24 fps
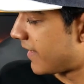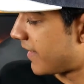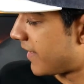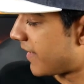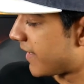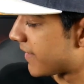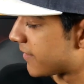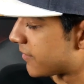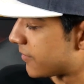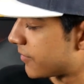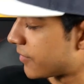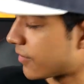
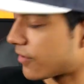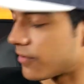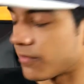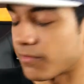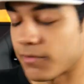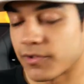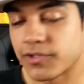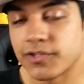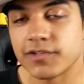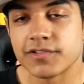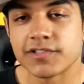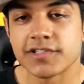I don't know.
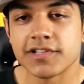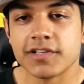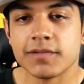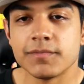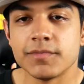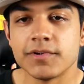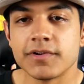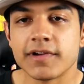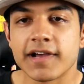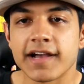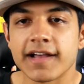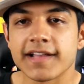Well,
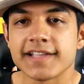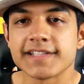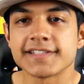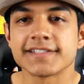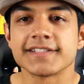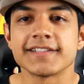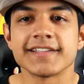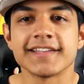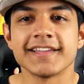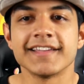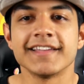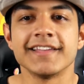YouTube, you
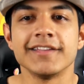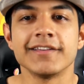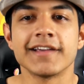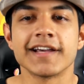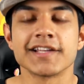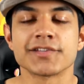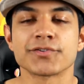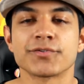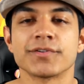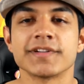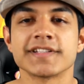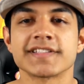guys
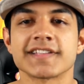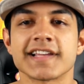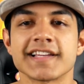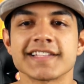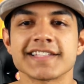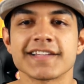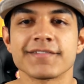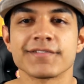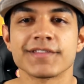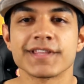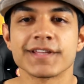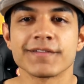
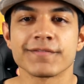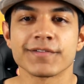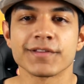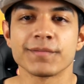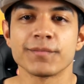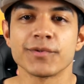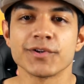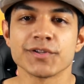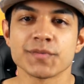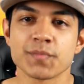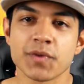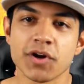criticize everything for the
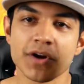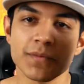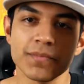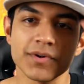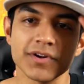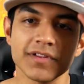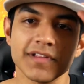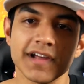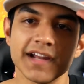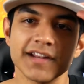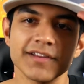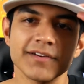most part,
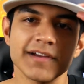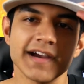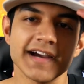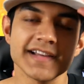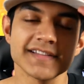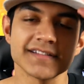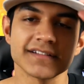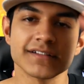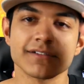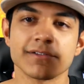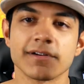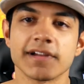but a lot of you
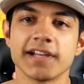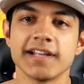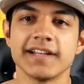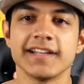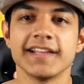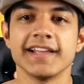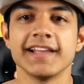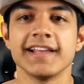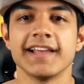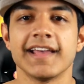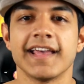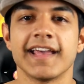guys are great,
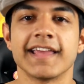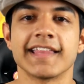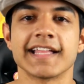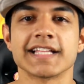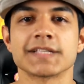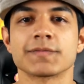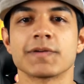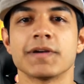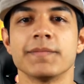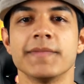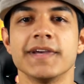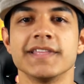and
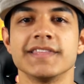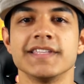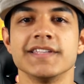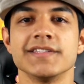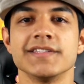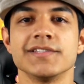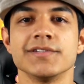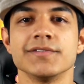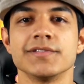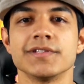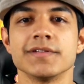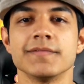that's why I make
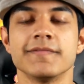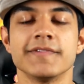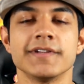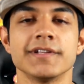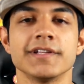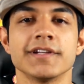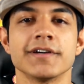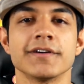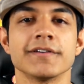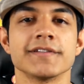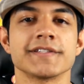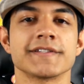these YouTube
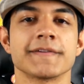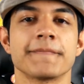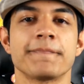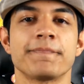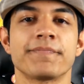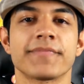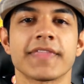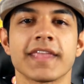videos.